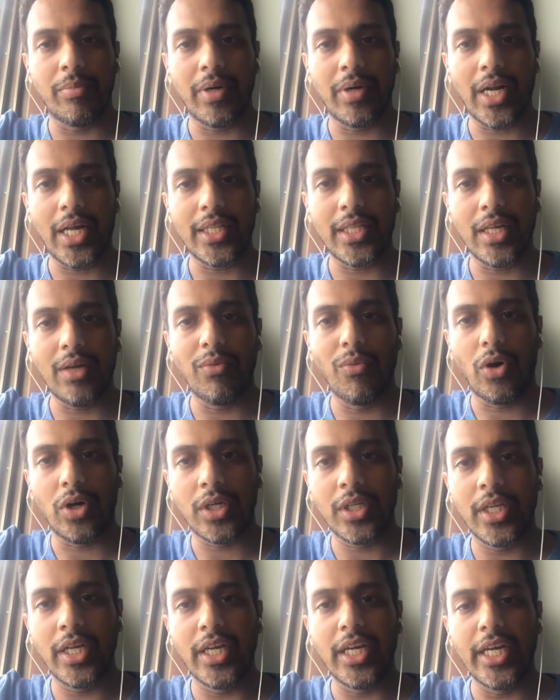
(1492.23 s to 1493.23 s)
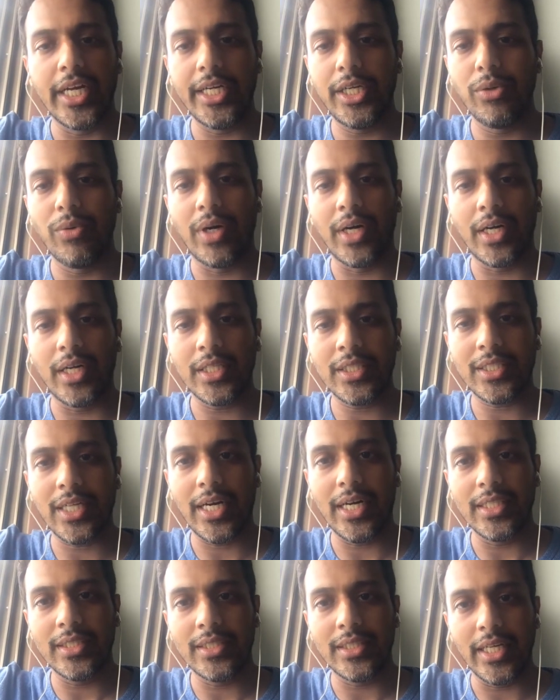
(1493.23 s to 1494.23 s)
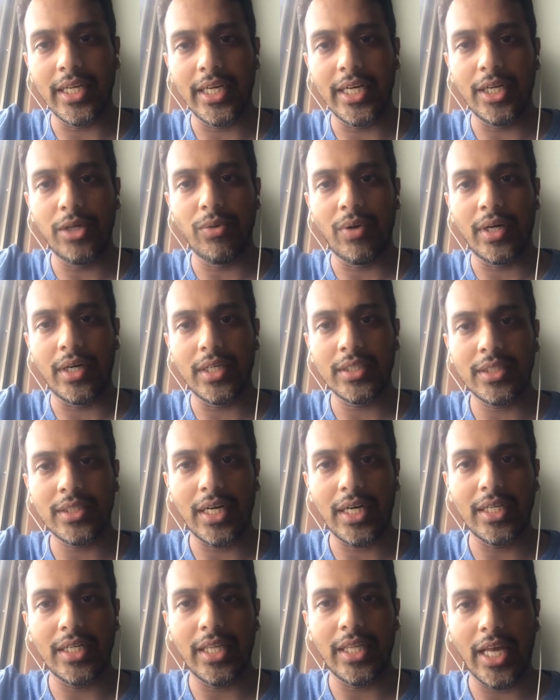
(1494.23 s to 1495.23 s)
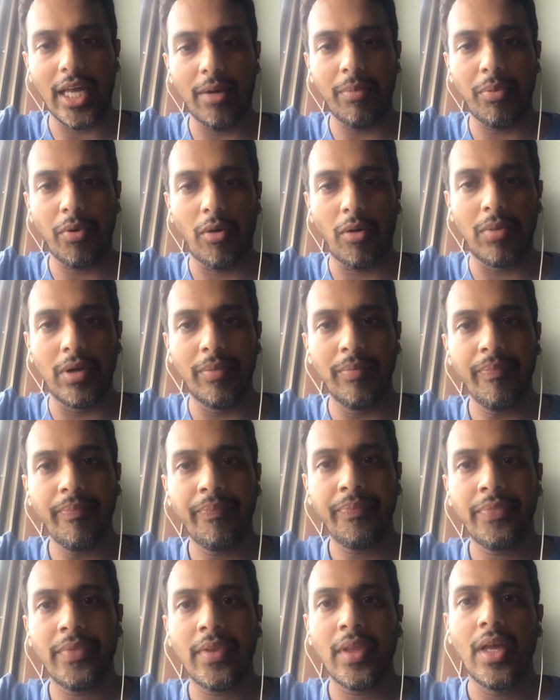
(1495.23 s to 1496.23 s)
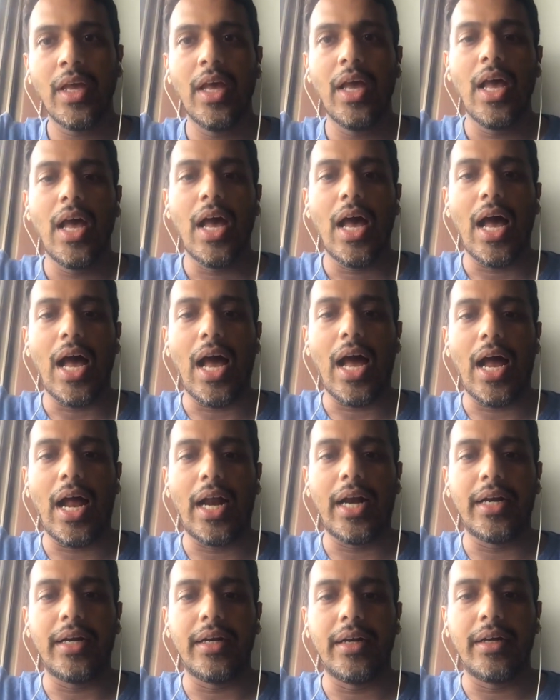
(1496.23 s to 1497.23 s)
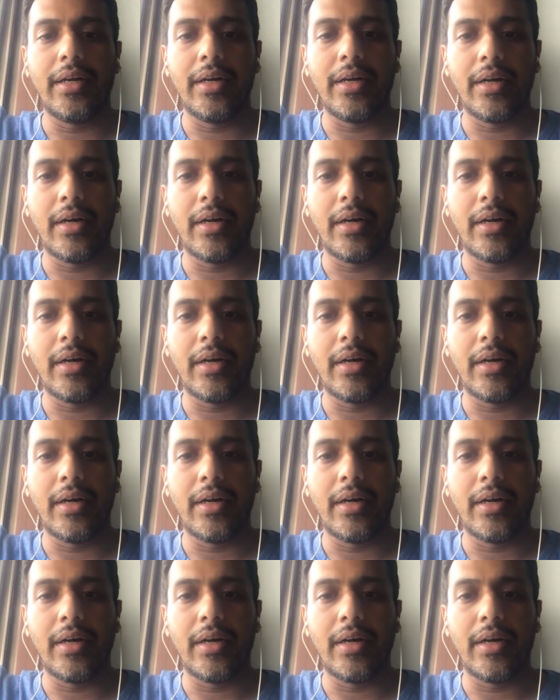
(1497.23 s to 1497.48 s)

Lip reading: But I think what they need to understand is they need to understand their problem, and